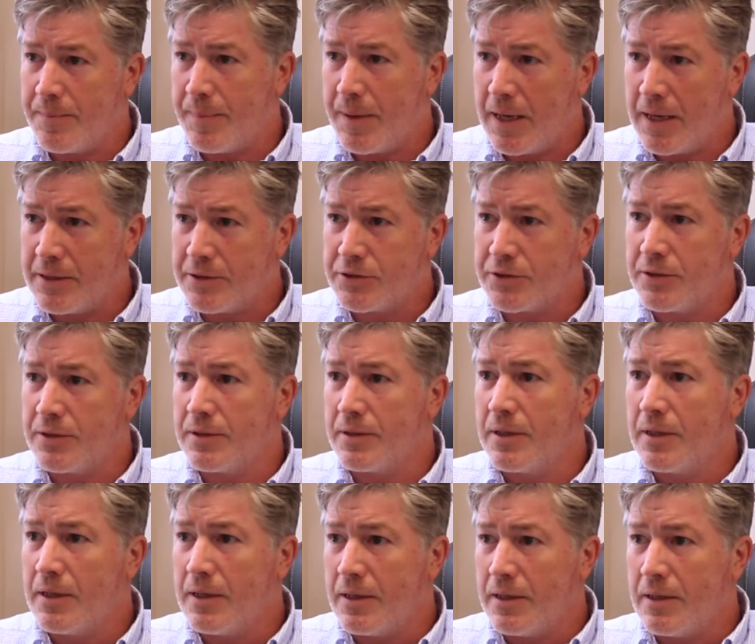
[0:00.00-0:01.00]
the patient
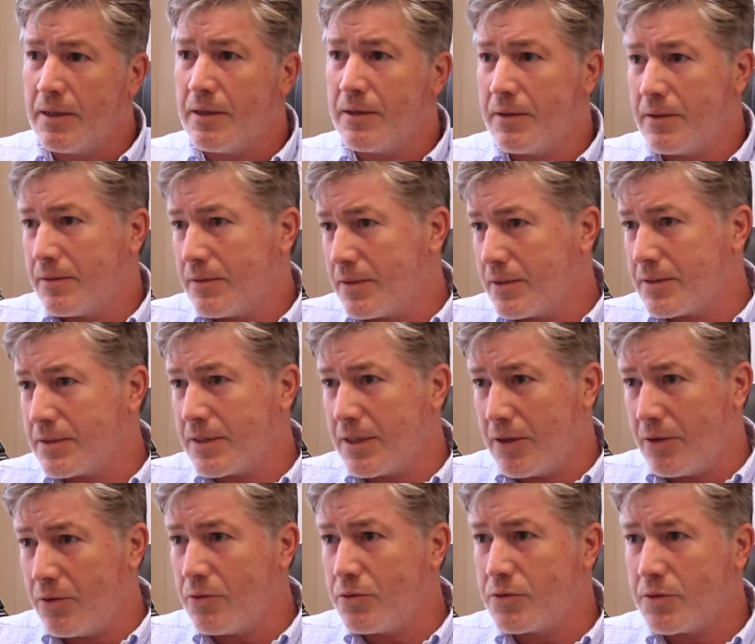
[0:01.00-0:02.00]
to
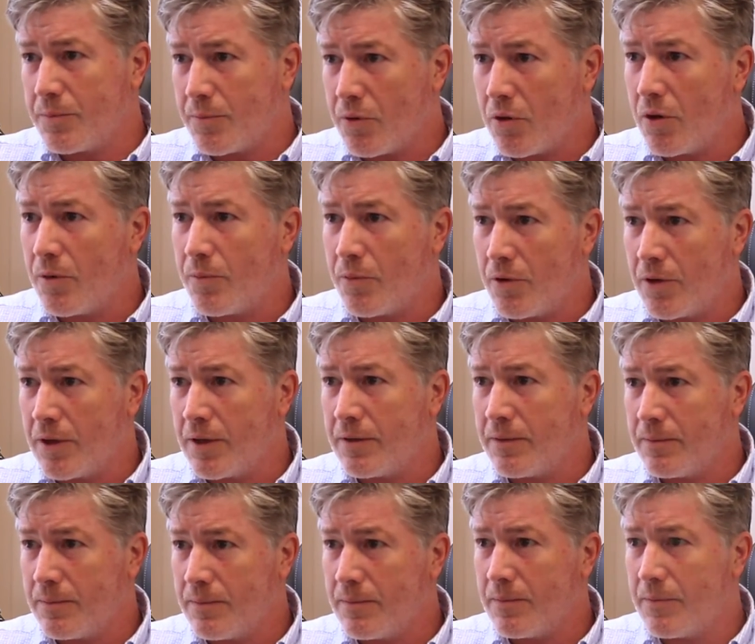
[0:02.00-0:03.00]
see who's appropriate